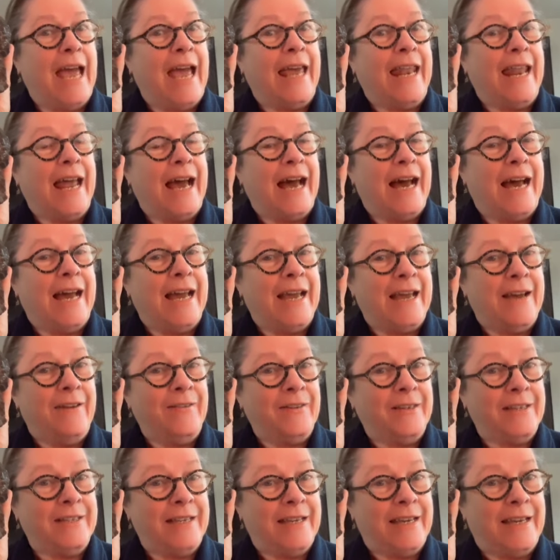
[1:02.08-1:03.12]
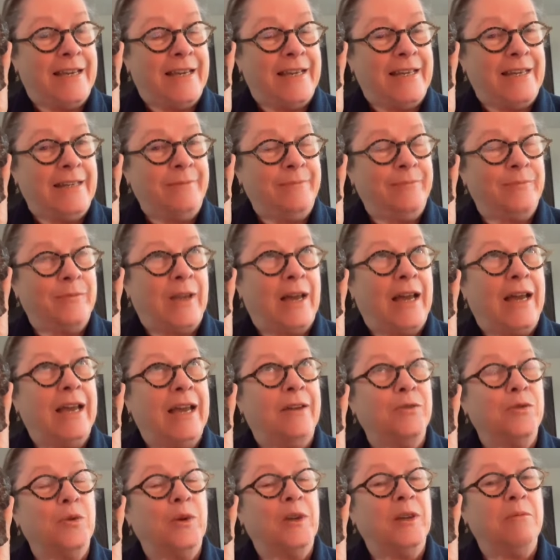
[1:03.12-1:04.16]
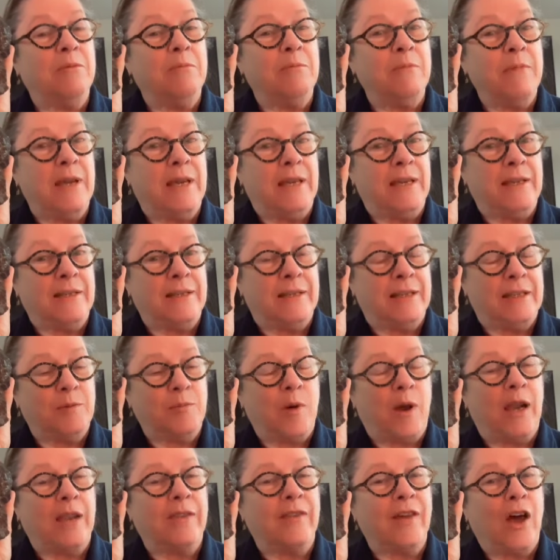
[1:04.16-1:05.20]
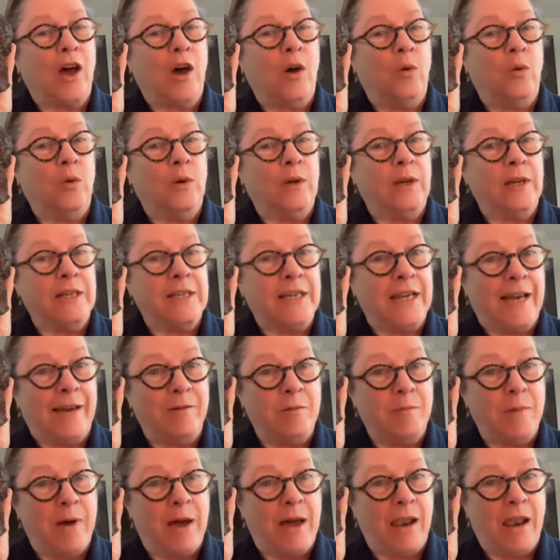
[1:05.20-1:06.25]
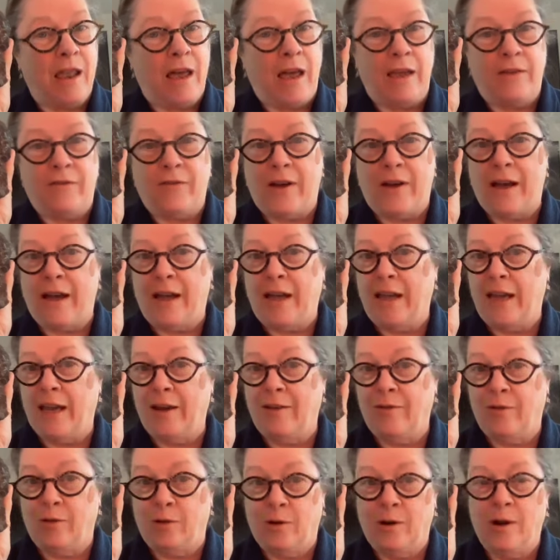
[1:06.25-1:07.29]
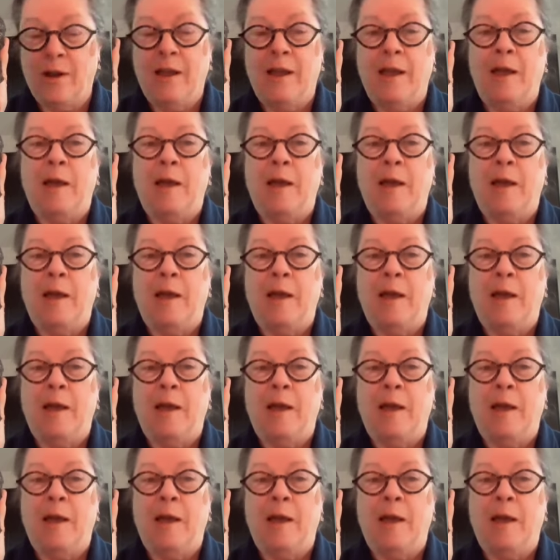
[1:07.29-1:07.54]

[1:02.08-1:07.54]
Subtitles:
And I have to say, I have to admit, it's probably the only time in my life I ever